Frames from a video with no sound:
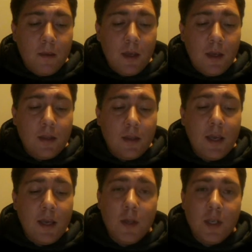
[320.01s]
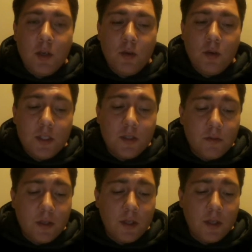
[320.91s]
and they had many questions
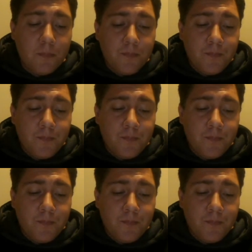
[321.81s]
for him.